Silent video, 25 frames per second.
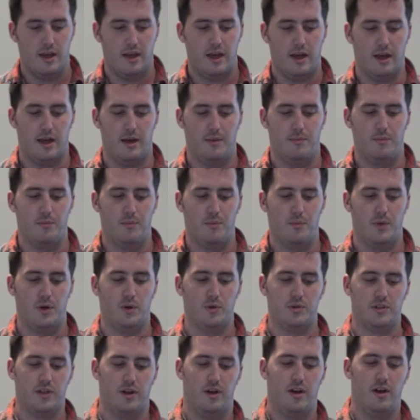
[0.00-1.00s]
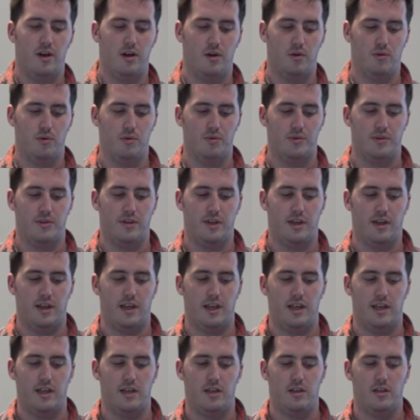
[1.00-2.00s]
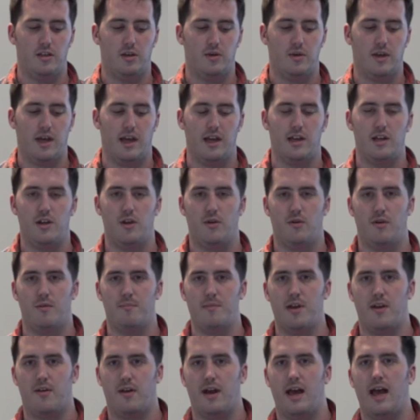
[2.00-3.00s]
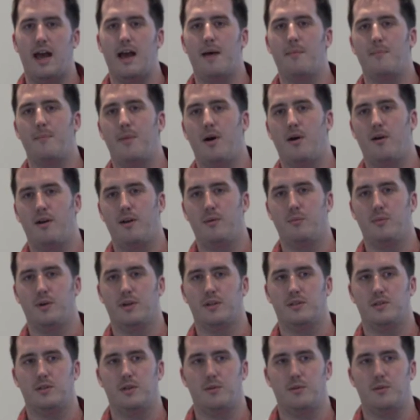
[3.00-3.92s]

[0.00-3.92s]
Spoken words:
We also hold the UK and Europe mirror at Pinewood.